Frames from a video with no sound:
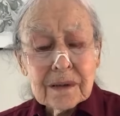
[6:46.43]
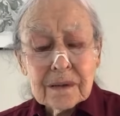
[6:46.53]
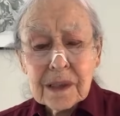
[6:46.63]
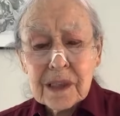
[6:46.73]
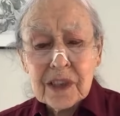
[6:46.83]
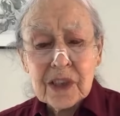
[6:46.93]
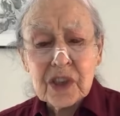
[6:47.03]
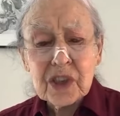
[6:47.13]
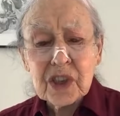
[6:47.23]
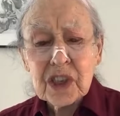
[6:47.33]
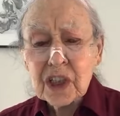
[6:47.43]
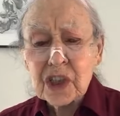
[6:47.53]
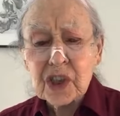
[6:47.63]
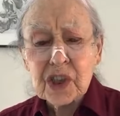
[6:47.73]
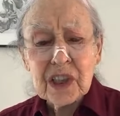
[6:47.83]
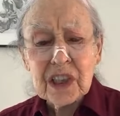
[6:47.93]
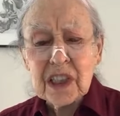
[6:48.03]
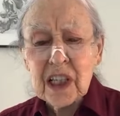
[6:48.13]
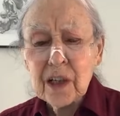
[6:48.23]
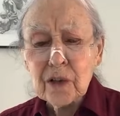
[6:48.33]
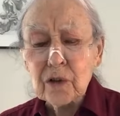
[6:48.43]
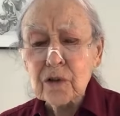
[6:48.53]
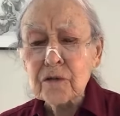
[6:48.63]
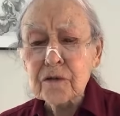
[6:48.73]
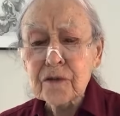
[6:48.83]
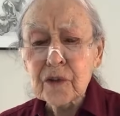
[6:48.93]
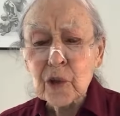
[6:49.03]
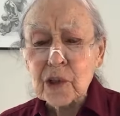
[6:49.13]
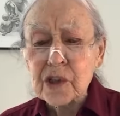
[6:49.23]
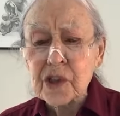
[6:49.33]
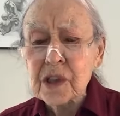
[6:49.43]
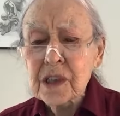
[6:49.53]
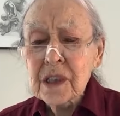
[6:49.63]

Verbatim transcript: with such gale force,